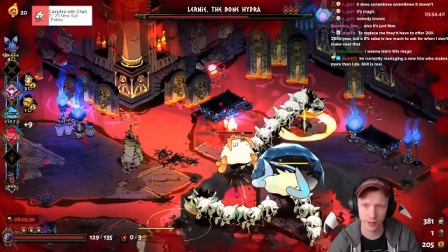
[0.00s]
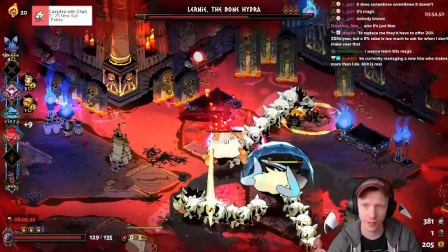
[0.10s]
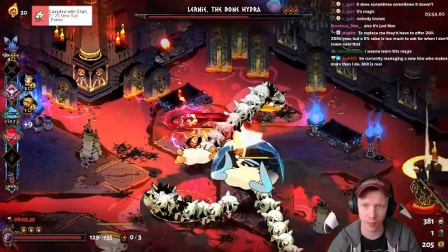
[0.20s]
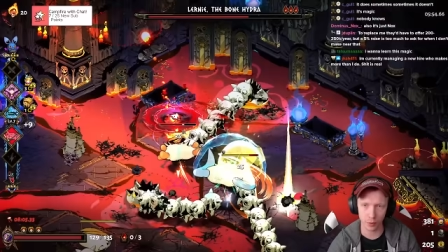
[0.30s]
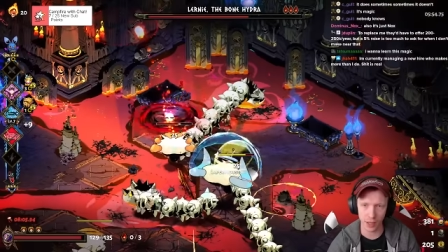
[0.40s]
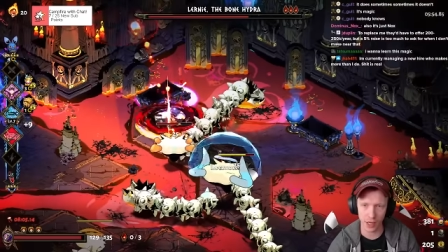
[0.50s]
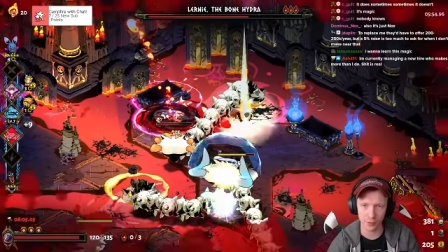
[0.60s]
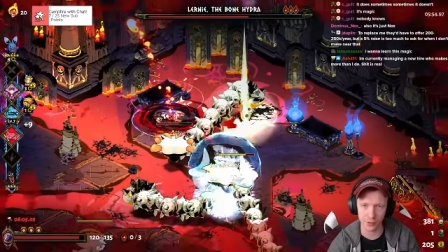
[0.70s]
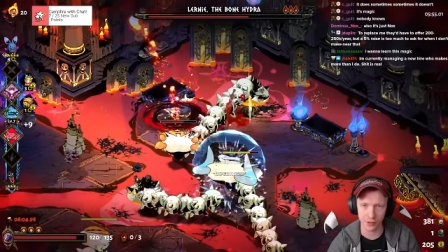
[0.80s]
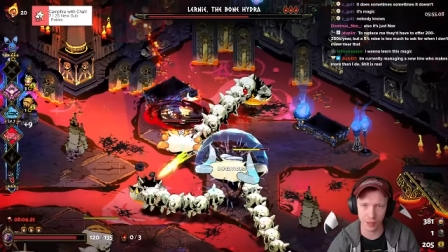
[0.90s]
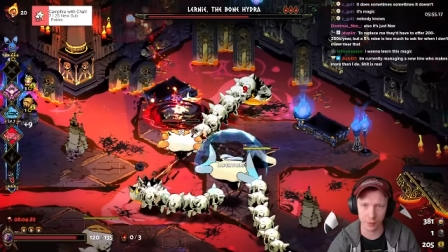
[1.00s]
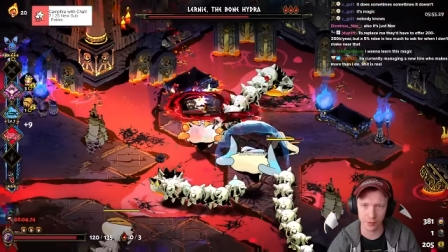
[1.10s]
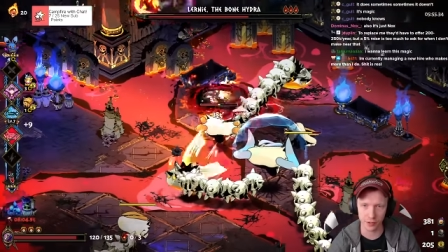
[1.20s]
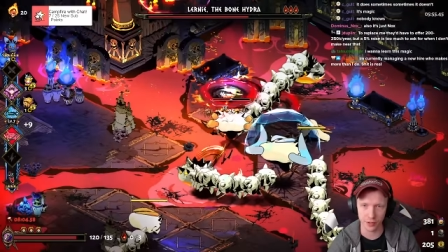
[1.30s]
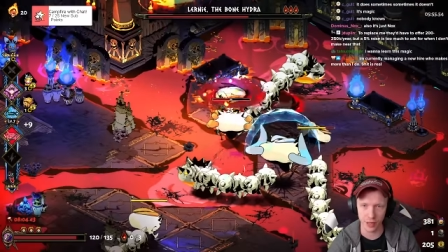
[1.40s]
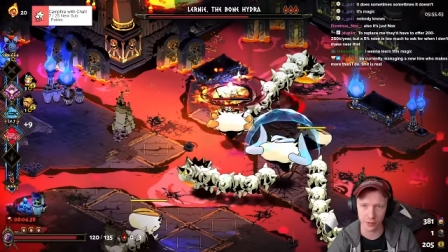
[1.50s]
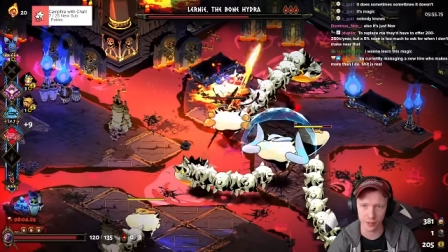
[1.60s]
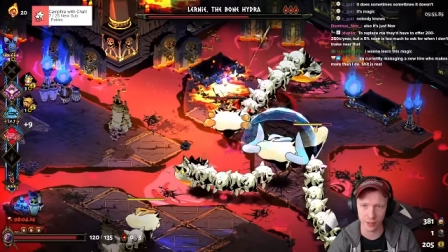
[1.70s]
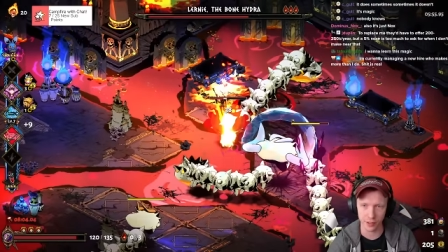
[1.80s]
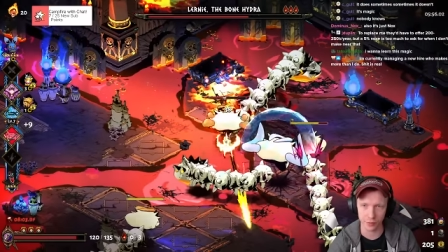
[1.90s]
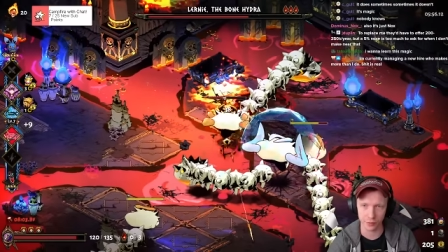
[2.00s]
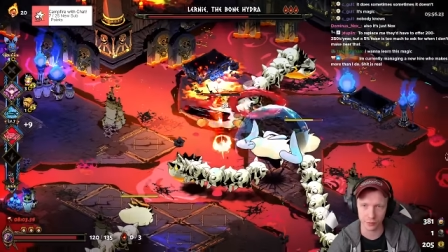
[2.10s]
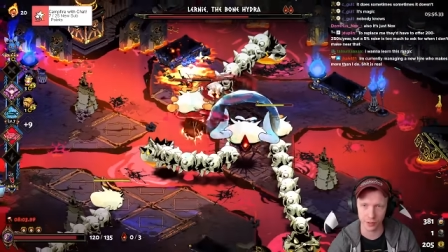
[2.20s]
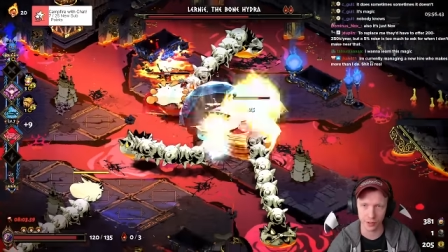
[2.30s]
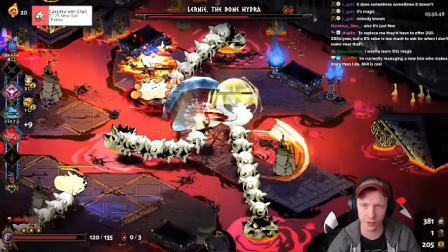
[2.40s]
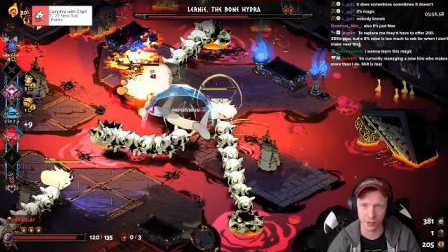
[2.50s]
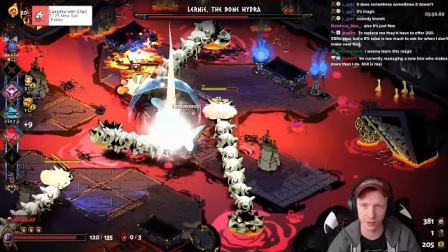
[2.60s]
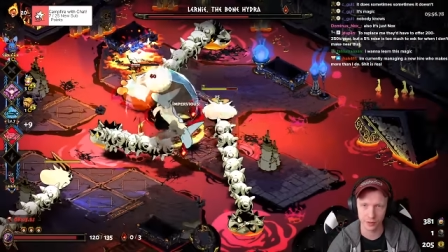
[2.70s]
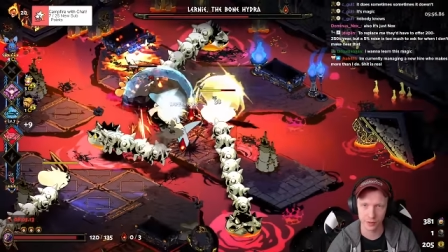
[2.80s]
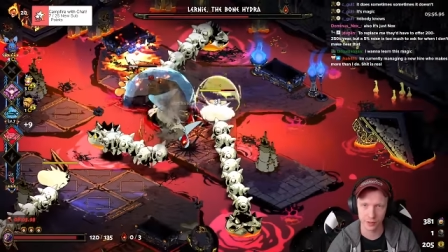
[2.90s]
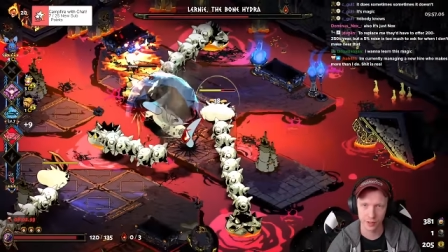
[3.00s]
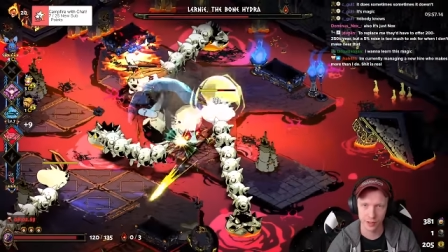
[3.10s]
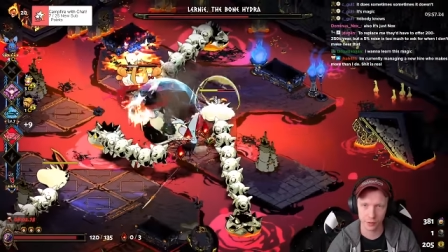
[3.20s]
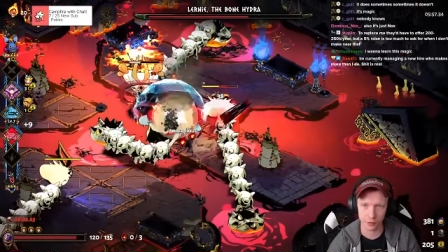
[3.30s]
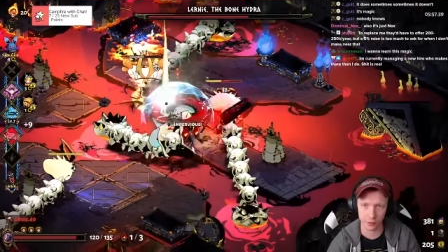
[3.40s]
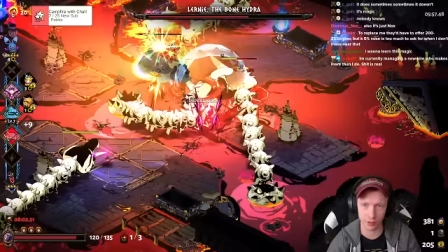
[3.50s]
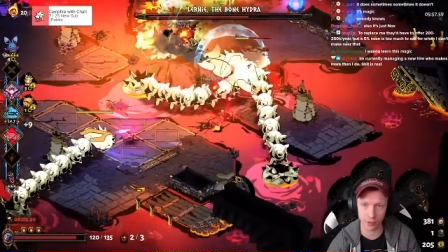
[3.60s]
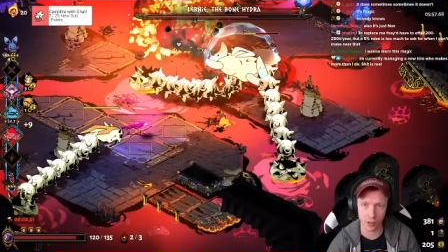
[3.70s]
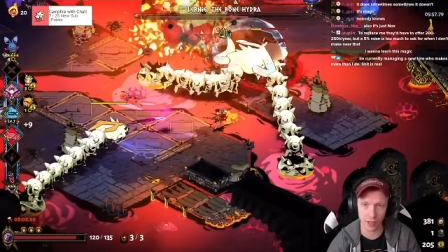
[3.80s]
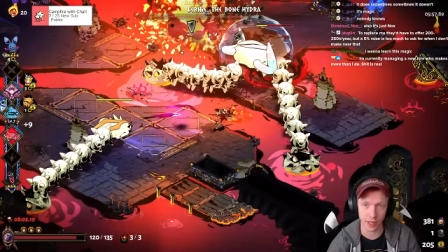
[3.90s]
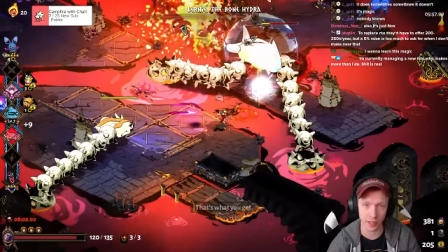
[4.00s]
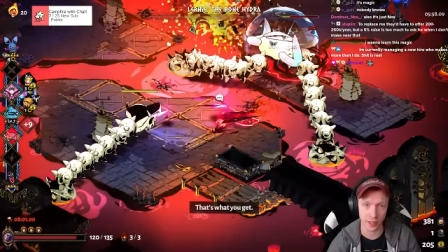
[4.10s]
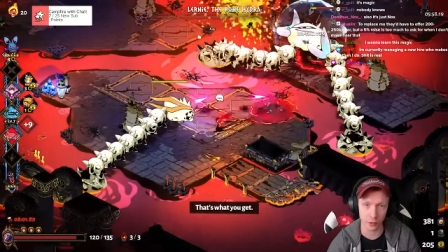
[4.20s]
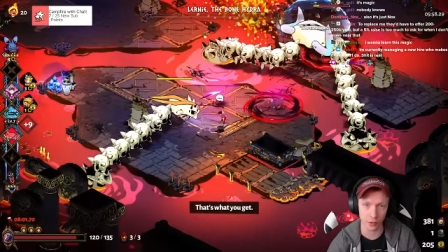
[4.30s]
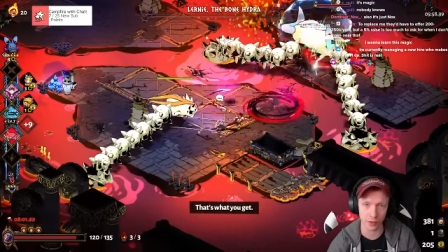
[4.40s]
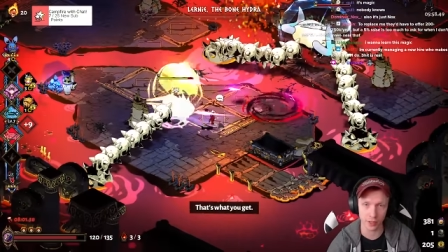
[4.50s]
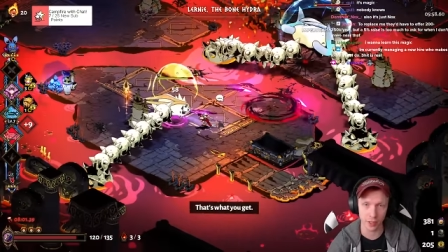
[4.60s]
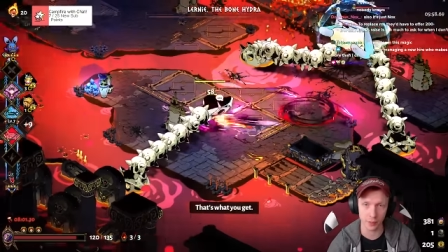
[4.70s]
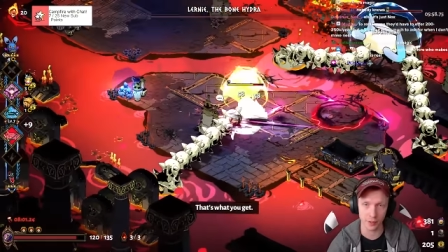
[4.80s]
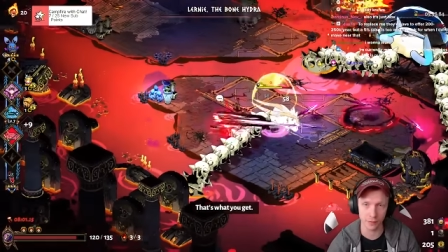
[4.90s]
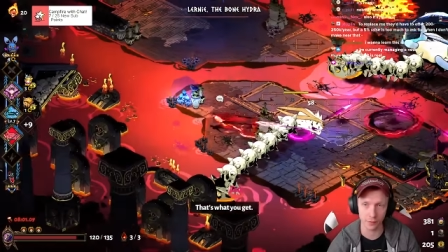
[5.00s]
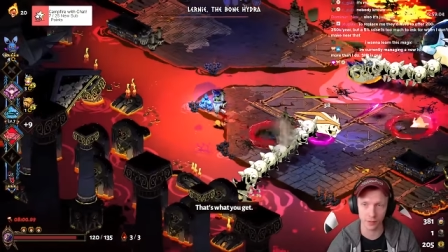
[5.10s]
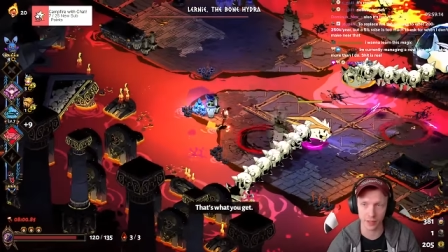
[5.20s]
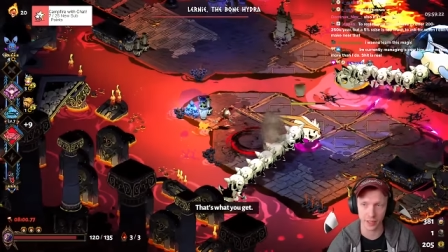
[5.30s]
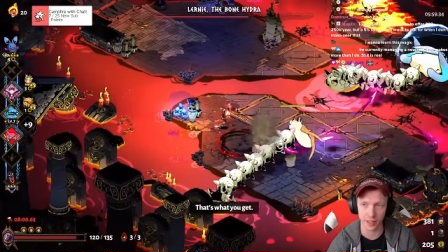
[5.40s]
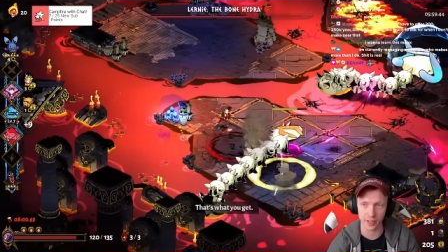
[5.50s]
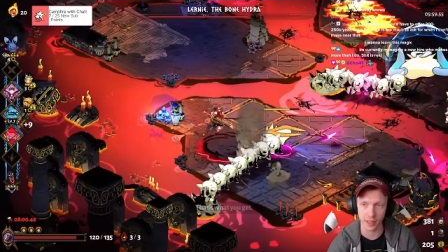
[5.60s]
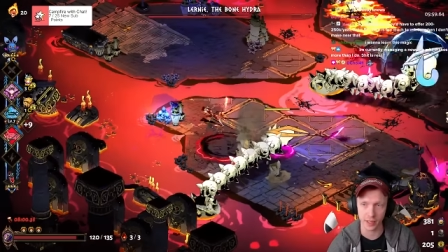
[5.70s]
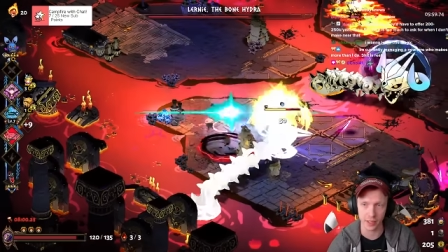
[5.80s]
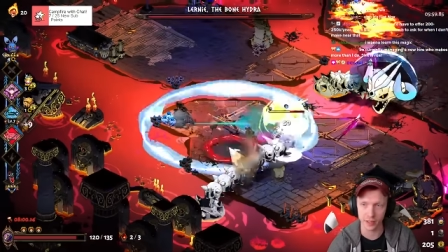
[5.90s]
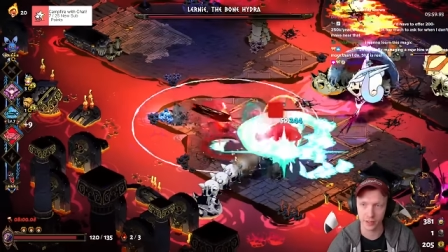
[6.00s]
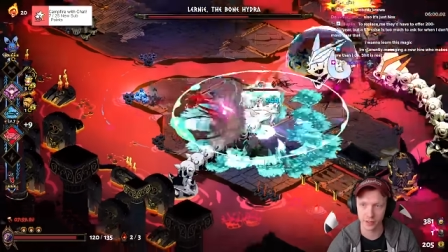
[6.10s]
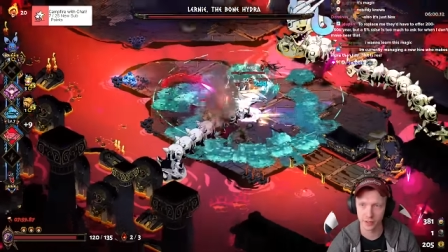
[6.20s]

apply for the same position I was in, and he was a really He was a really strong candidate. He worked for the company for like a decade.